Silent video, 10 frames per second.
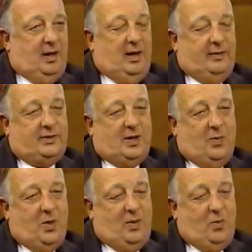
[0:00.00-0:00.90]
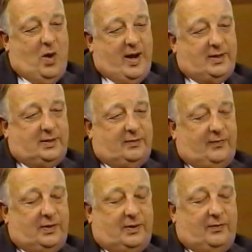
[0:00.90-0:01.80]
And if someone waits
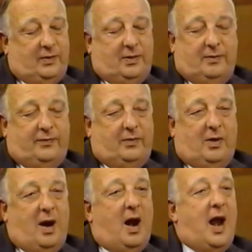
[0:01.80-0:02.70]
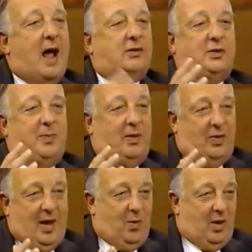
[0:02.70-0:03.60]
for an
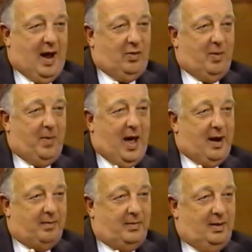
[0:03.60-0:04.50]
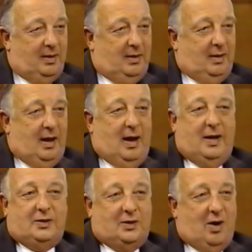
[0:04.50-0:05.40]
announcement that we're at the bottom
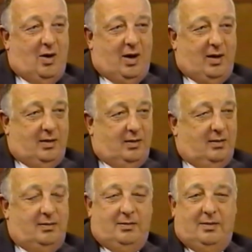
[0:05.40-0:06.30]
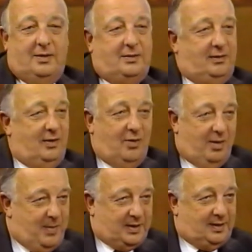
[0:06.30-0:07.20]
and it's turning, you're
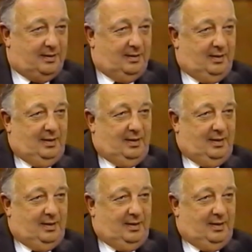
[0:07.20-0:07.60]
going to miss it.